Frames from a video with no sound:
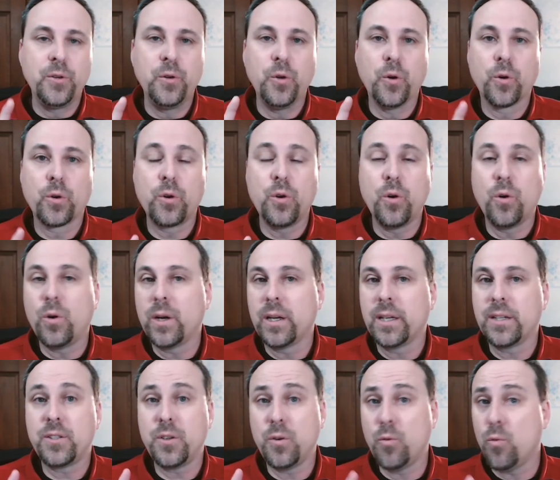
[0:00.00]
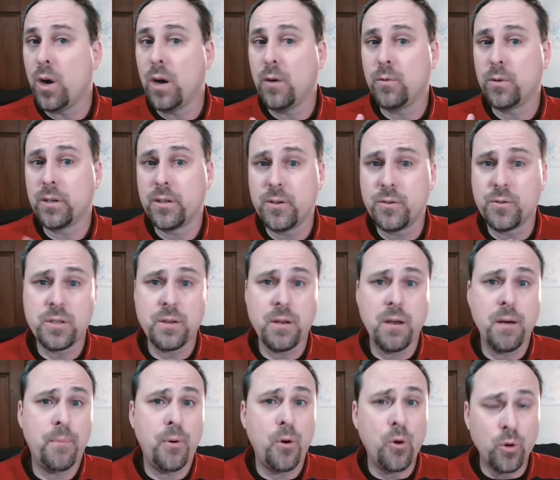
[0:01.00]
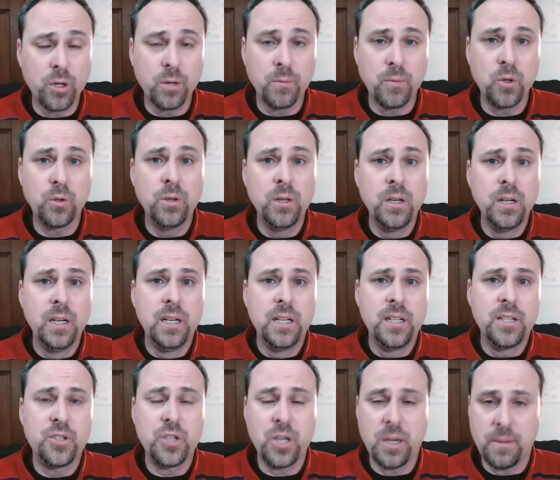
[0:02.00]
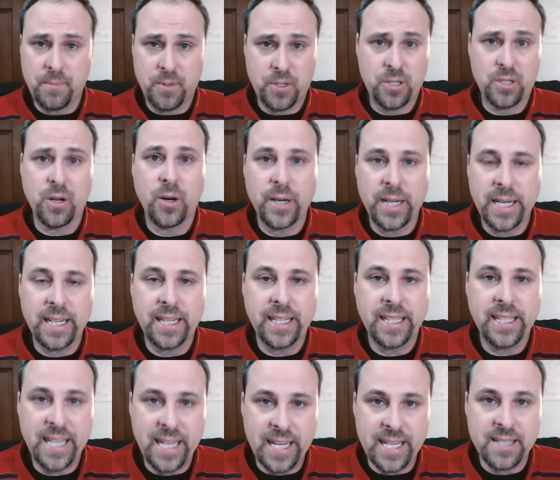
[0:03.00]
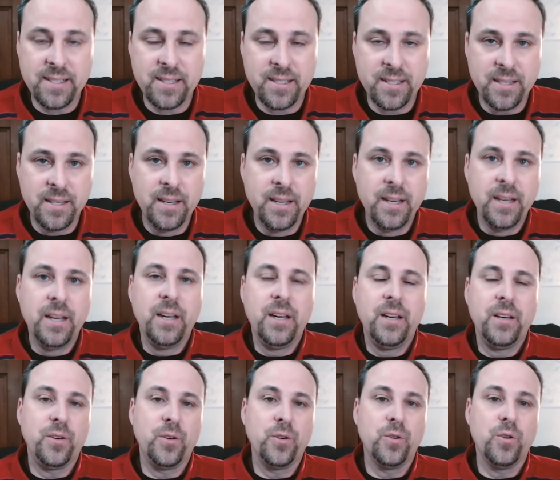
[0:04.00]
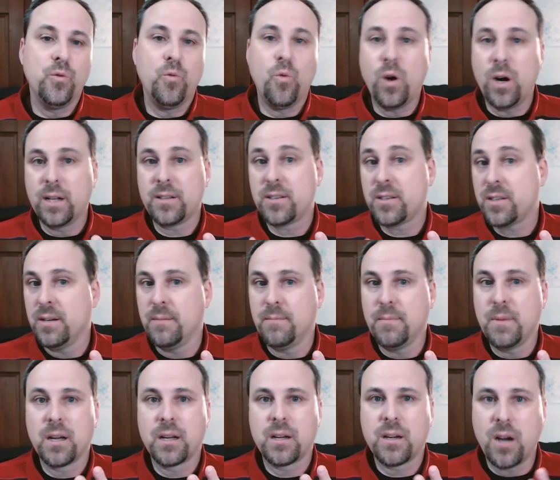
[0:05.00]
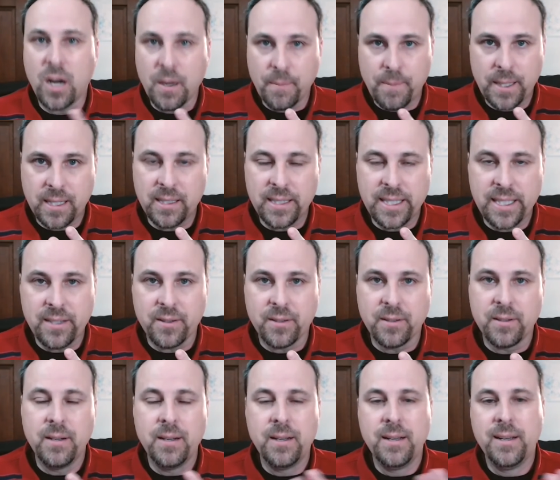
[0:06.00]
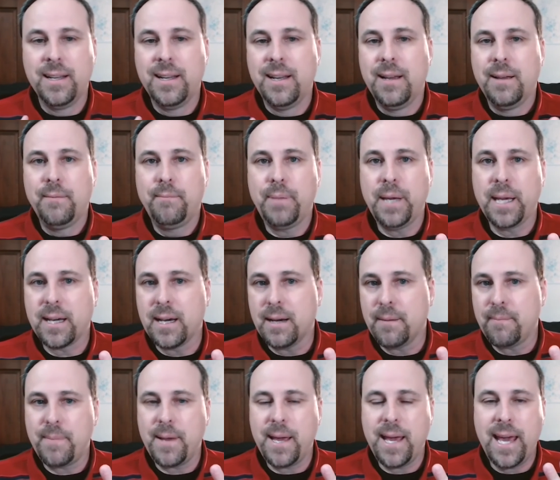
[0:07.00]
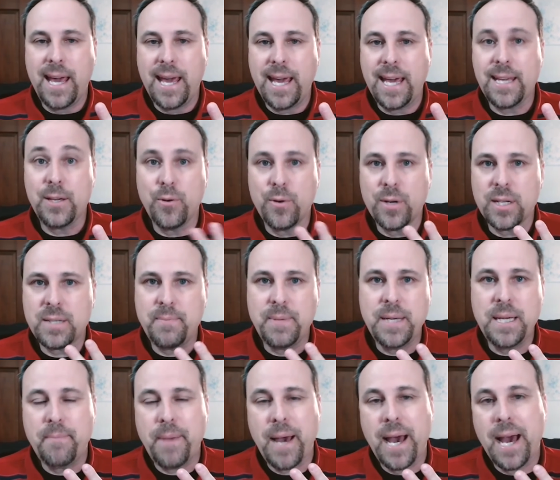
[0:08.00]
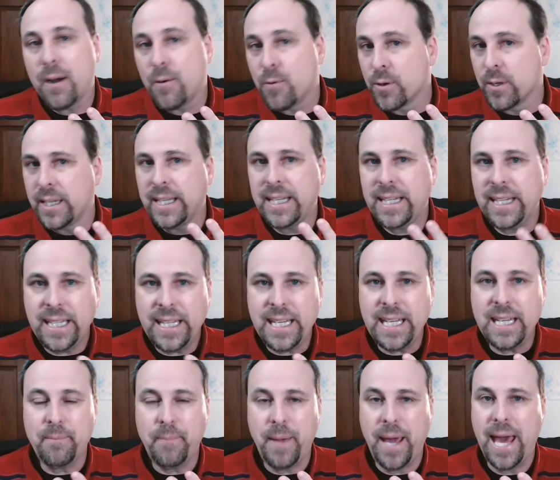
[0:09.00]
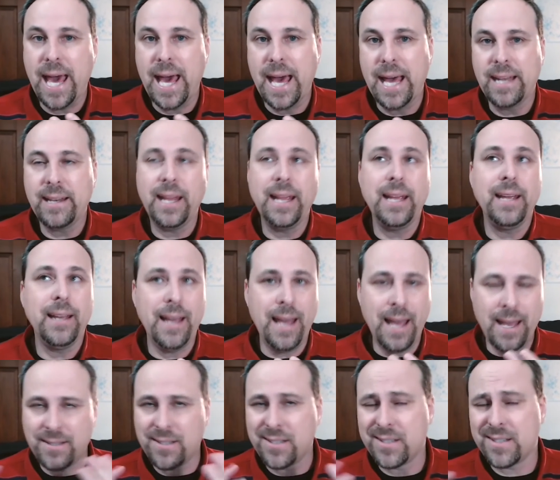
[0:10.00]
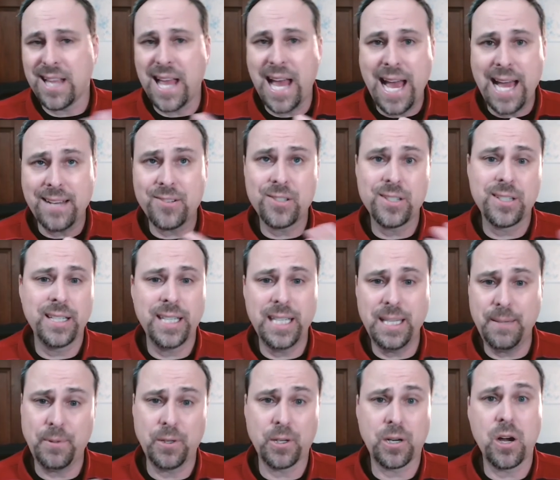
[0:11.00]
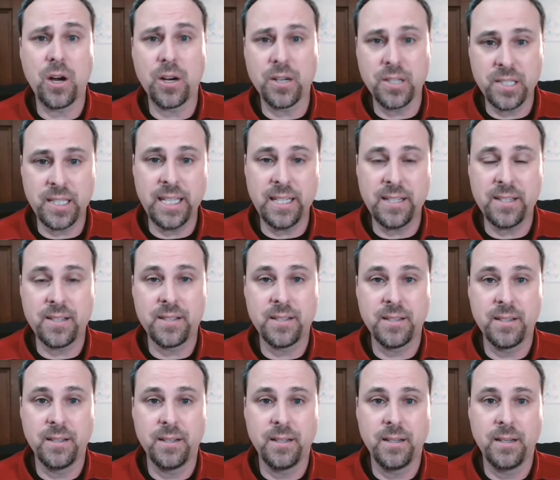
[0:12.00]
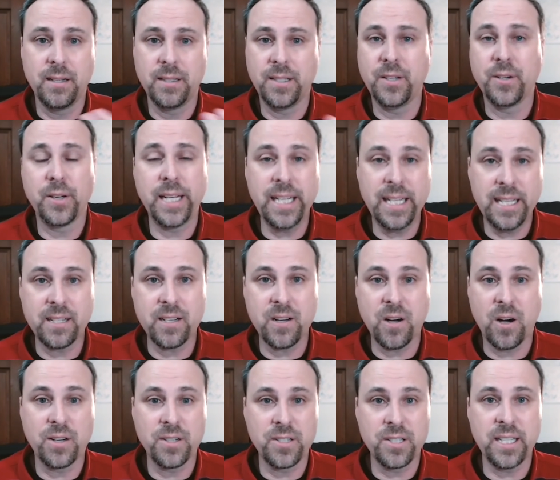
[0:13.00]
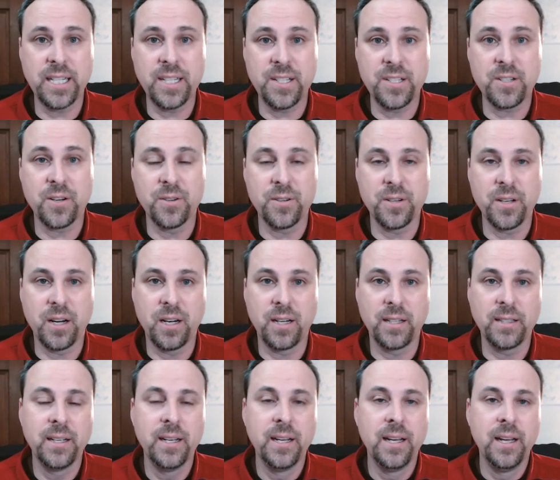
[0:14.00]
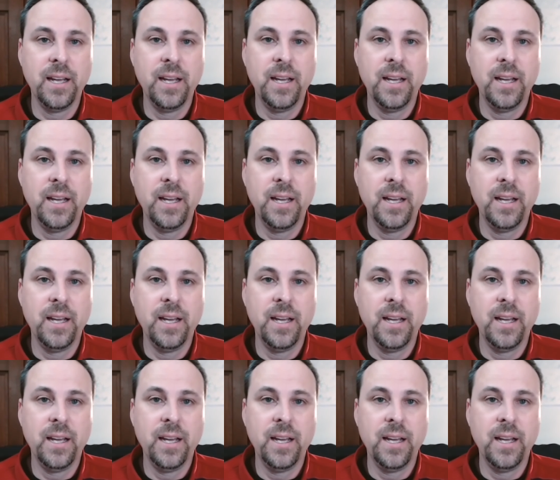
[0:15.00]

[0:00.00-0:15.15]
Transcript: You're going to want one of those portable jump starting kits. You'll want some carpet cleaner. Pick up a USB powered heating pad slash keep your car seats, your heated car seats turned on.